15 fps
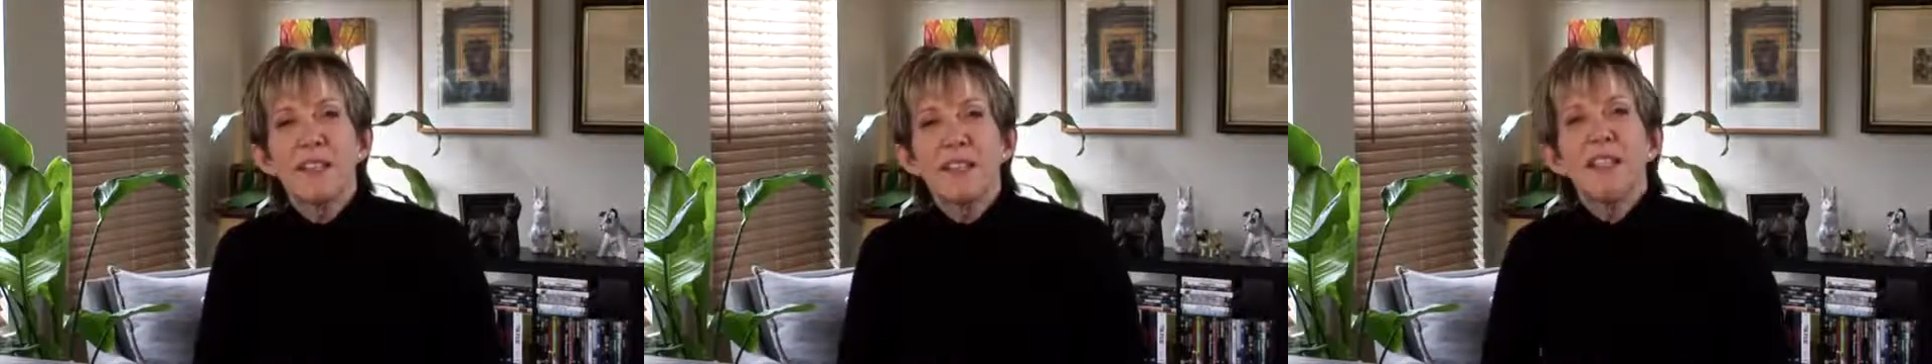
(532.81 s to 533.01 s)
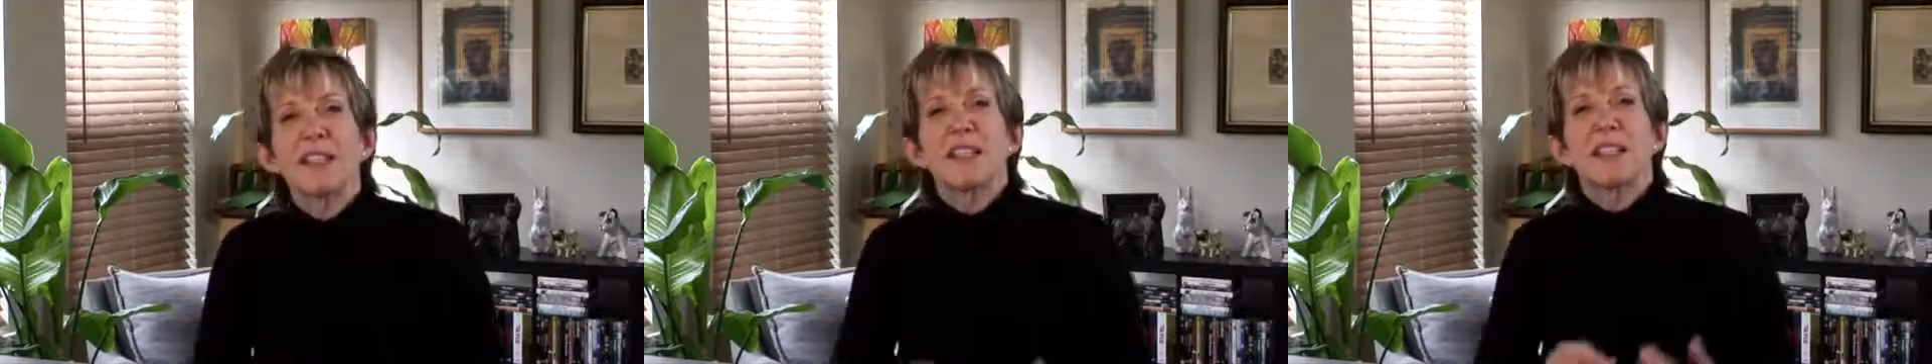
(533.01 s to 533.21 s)

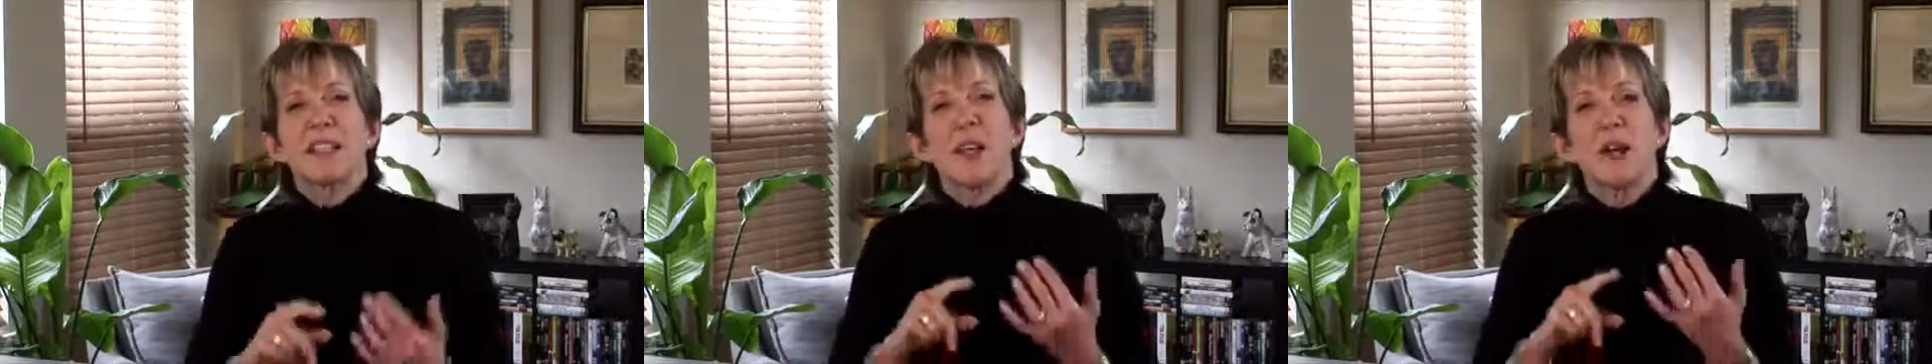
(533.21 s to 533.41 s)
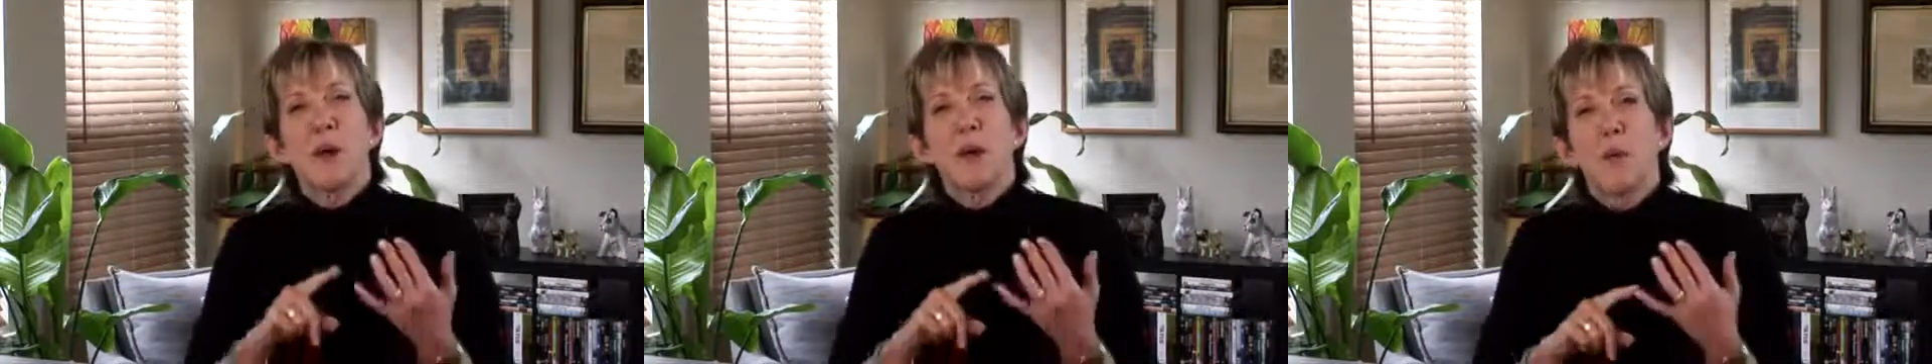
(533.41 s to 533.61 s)
things.
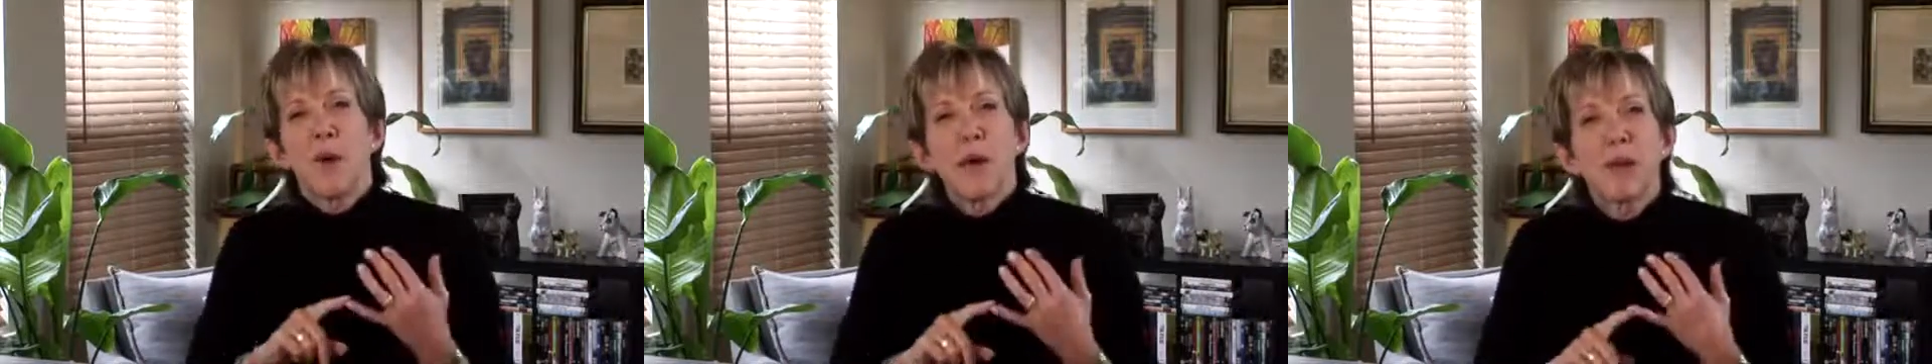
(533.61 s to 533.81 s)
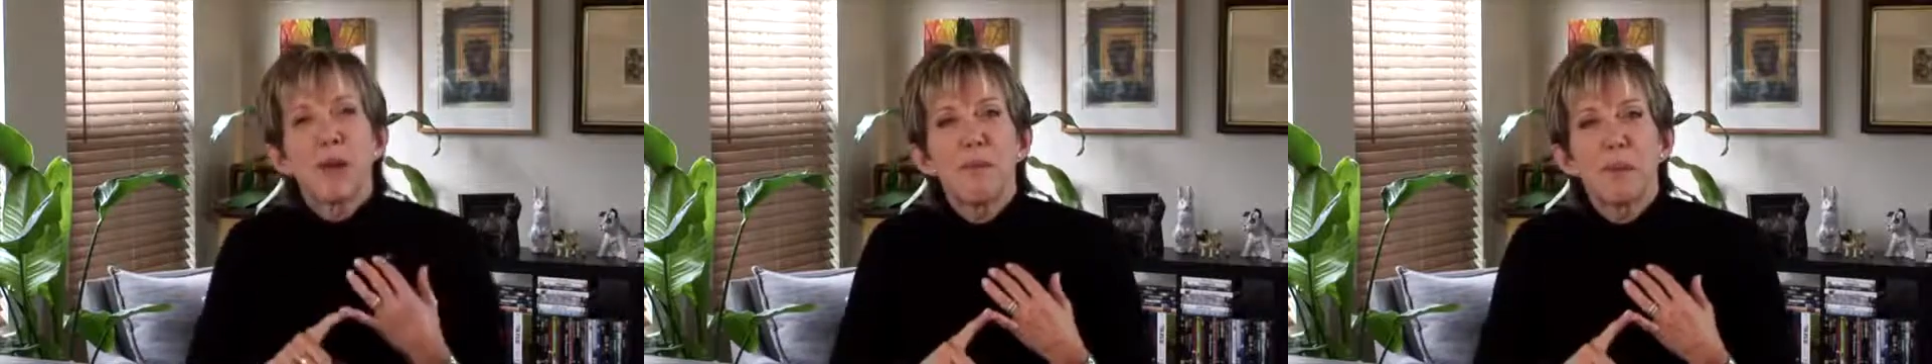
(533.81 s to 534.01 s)

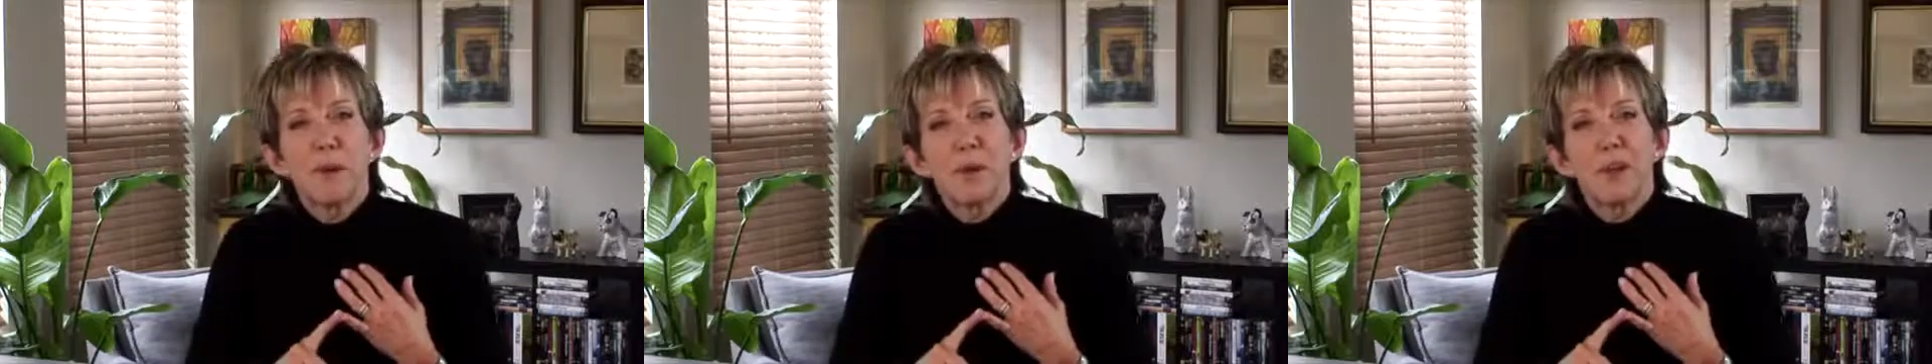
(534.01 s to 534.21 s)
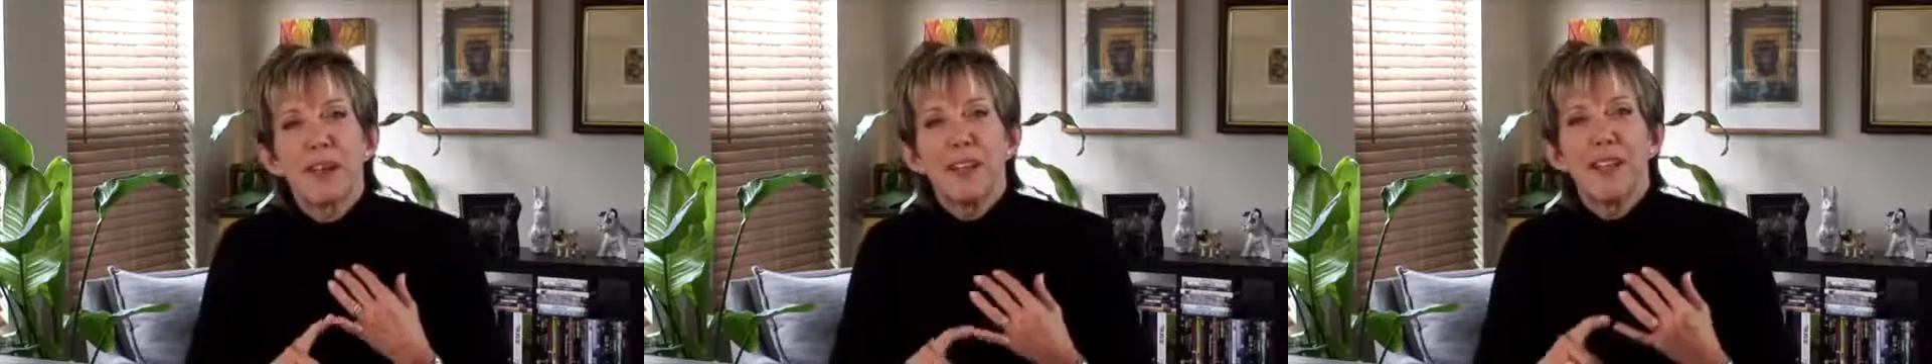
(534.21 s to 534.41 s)
Wake up
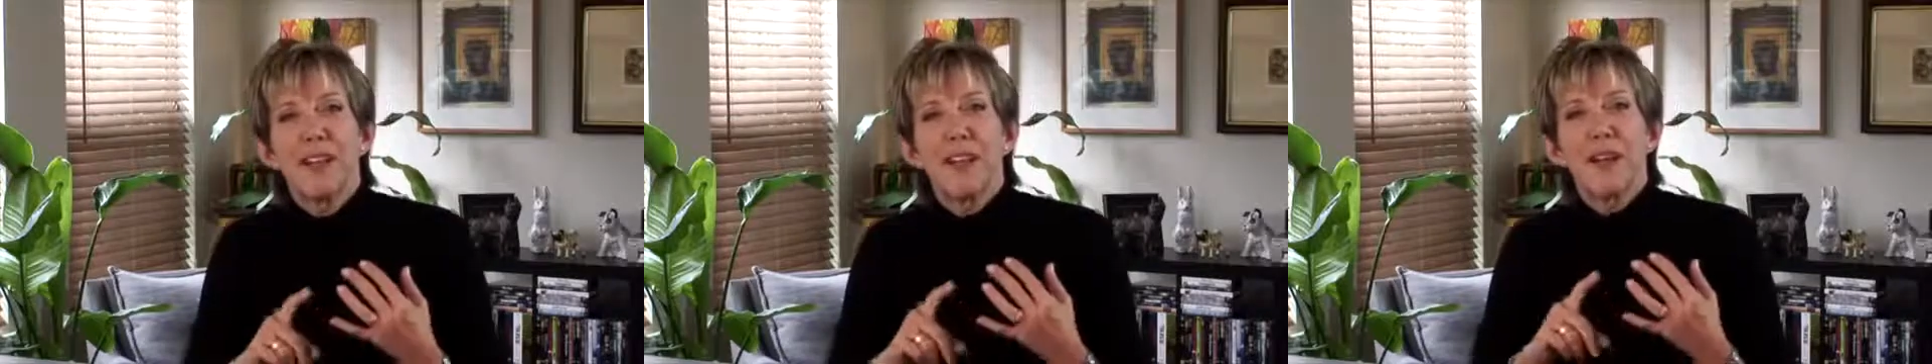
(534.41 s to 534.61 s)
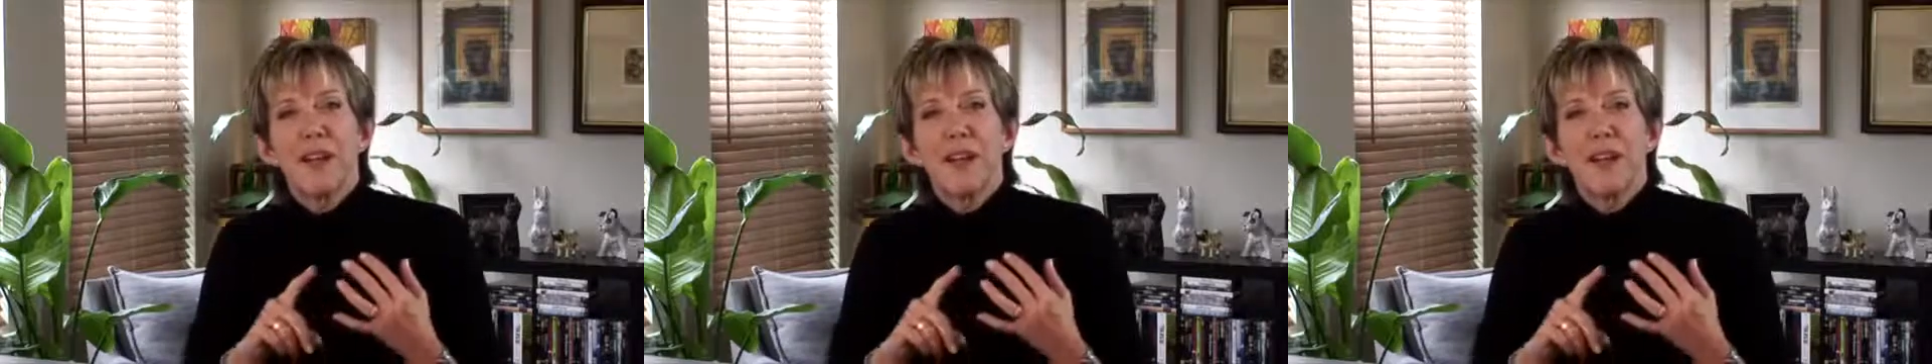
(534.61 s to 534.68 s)
early.